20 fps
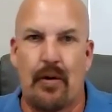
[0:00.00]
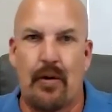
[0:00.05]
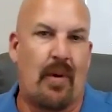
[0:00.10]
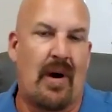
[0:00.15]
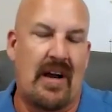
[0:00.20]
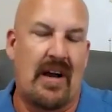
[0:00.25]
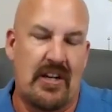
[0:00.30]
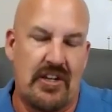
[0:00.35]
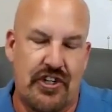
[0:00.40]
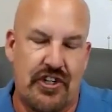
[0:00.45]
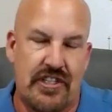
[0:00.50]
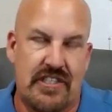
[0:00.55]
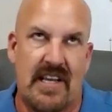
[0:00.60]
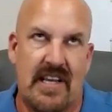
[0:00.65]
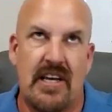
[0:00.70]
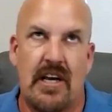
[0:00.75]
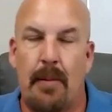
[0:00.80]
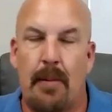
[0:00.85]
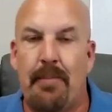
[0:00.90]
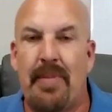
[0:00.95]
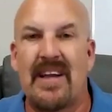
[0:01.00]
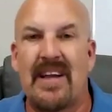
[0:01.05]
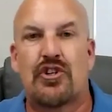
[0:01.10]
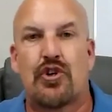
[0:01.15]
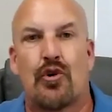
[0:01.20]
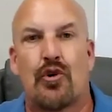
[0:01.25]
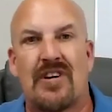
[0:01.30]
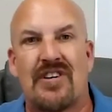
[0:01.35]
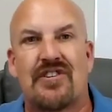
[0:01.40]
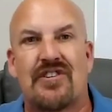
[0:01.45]
I should say a big
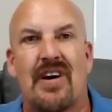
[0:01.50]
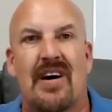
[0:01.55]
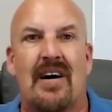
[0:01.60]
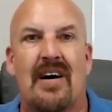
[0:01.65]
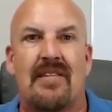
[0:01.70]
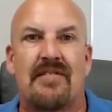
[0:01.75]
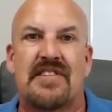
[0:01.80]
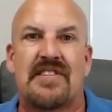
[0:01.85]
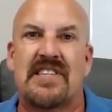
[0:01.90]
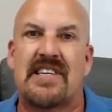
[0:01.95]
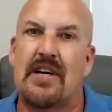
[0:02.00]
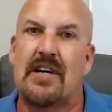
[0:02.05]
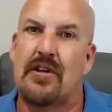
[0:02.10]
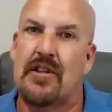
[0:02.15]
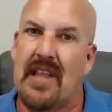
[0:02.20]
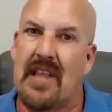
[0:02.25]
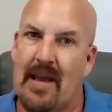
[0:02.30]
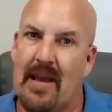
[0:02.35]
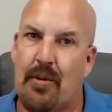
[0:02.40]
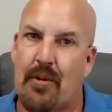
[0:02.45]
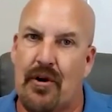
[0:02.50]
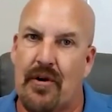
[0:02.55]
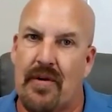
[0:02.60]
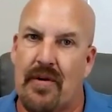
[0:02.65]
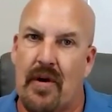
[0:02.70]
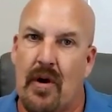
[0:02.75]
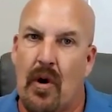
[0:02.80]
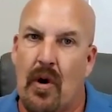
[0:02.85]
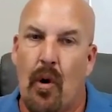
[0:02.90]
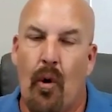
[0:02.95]
shortage of skilled labor,
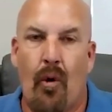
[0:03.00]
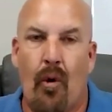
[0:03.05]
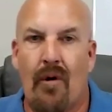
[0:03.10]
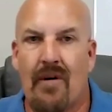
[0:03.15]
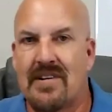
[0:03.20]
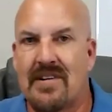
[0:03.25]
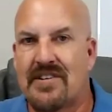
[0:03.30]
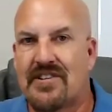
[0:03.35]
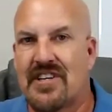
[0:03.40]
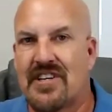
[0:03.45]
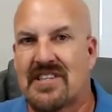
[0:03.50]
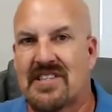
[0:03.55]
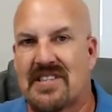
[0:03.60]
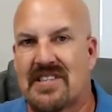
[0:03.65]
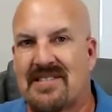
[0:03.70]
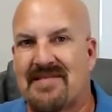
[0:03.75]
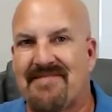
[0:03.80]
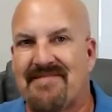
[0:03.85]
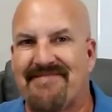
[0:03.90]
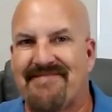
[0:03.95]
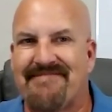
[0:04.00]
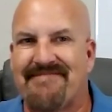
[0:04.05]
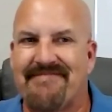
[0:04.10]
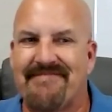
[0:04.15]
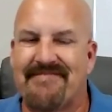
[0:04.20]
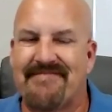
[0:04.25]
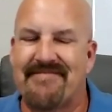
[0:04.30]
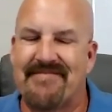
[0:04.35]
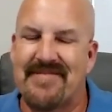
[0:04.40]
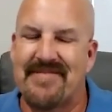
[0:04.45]
or just
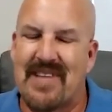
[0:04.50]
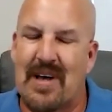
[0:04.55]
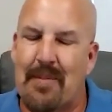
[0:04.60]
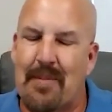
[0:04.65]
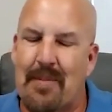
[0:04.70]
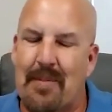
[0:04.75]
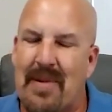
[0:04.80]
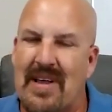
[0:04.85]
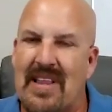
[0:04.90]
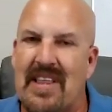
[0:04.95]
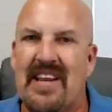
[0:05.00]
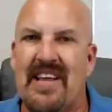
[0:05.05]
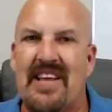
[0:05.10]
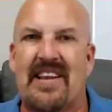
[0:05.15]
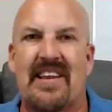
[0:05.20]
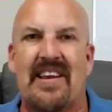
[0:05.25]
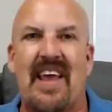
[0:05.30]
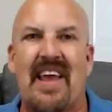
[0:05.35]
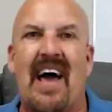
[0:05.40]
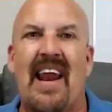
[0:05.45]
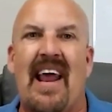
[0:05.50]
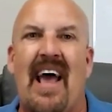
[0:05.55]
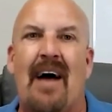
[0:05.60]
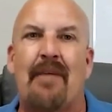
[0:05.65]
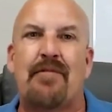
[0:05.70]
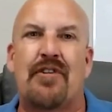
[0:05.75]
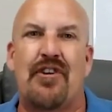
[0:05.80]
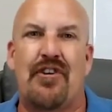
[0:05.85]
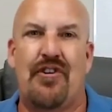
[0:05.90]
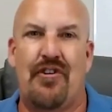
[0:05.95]
the ability to not
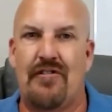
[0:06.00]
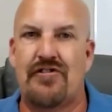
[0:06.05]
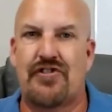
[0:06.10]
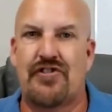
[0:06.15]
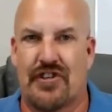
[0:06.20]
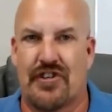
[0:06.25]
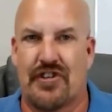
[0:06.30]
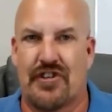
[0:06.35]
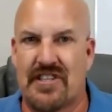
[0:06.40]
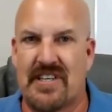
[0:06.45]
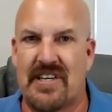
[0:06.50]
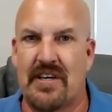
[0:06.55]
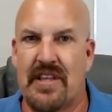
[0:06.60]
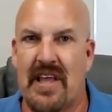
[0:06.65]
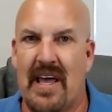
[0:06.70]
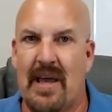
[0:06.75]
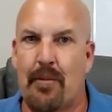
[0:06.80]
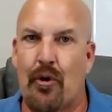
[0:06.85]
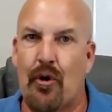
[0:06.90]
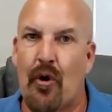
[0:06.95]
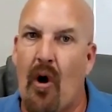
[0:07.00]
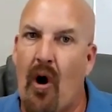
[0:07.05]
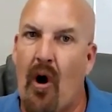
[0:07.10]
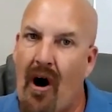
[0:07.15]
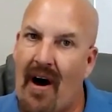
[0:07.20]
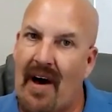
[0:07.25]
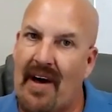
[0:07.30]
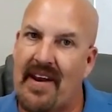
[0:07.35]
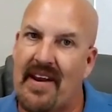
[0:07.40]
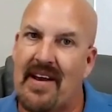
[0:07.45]
have to use your skilled labor
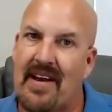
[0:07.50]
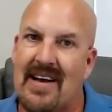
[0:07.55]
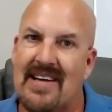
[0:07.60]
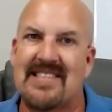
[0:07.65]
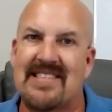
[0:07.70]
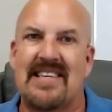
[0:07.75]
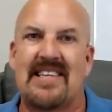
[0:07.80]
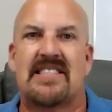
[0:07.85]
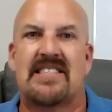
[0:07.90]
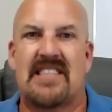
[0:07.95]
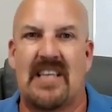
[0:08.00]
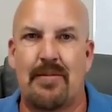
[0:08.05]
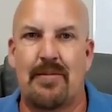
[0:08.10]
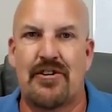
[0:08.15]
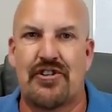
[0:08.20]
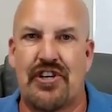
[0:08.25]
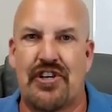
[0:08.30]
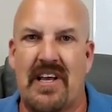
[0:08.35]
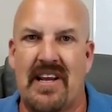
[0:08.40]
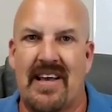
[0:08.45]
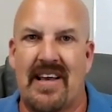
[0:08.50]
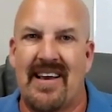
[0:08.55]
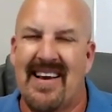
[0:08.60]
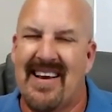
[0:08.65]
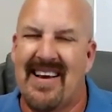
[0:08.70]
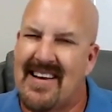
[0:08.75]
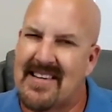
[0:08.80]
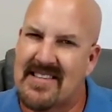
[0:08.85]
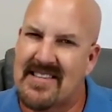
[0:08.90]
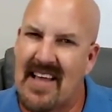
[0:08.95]
on a CNC machine.
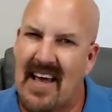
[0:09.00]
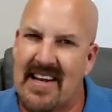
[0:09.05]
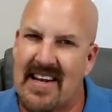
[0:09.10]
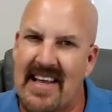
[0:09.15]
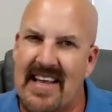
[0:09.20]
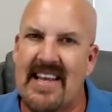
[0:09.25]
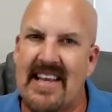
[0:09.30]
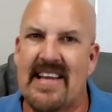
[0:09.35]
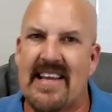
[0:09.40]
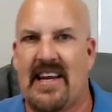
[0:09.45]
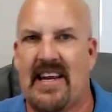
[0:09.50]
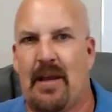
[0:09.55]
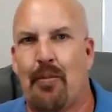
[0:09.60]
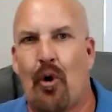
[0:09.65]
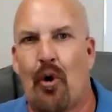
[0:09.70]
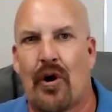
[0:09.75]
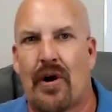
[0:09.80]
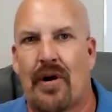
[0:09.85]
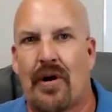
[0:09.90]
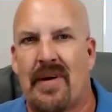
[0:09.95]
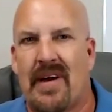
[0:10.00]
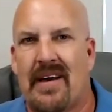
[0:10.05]
It's not needed anymore.